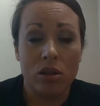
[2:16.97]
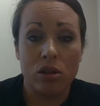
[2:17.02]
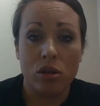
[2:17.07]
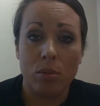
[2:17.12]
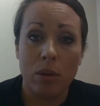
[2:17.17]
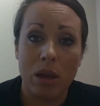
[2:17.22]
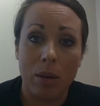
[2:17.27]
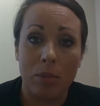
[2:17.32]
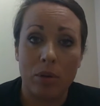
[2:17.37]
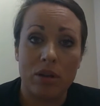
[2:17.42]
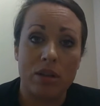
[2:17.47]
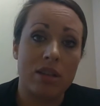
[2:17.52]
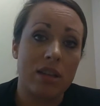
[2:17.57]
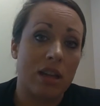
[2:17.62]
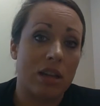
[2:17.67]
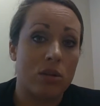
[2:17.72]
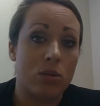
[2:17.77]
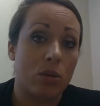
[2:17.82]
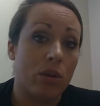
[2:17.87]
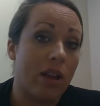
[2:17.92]
to be able to
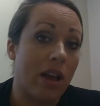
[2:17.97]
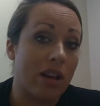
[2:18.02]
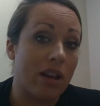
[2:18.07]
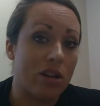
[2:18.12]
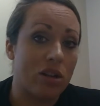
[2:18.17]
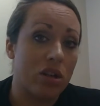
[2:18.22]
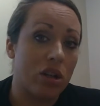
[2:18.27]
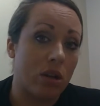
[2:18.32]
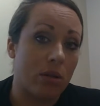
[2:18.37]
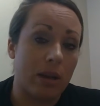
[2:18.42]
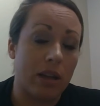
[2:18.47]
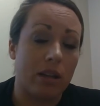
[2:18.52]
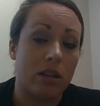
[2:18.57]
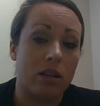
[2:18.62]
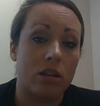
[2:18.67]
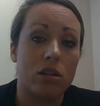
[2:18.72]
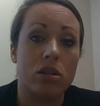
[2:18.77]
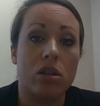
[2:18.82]
schedule that showing.